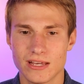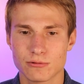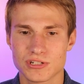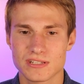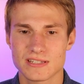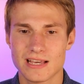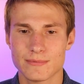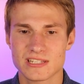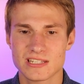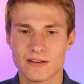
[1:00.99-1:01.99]
8, which is the
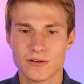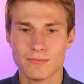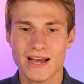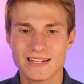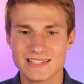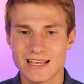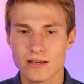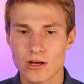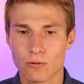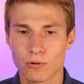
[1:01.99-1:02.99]
same as 7 minus
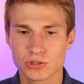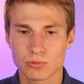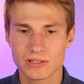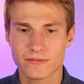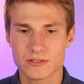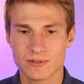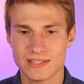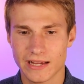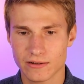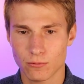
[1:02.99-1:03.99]
8, which will leave us
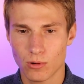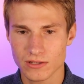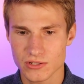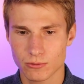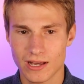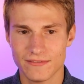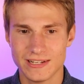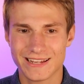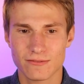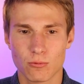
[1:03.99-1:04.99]
with negative 1. So we'll have
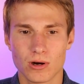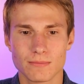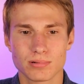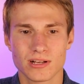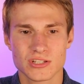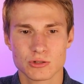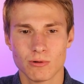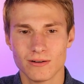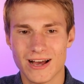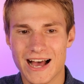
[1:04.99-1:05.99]
negative 1 plus
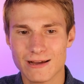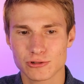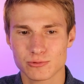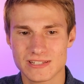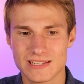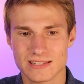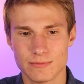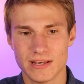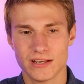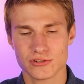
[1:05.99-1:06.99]
12i, which we see is
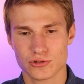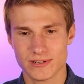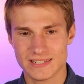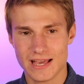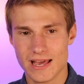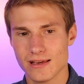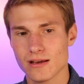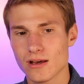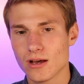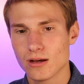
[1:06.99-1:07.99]
going to be answer choice
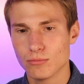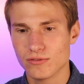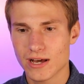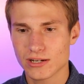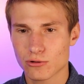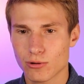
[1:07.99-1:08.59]
A. Moving on to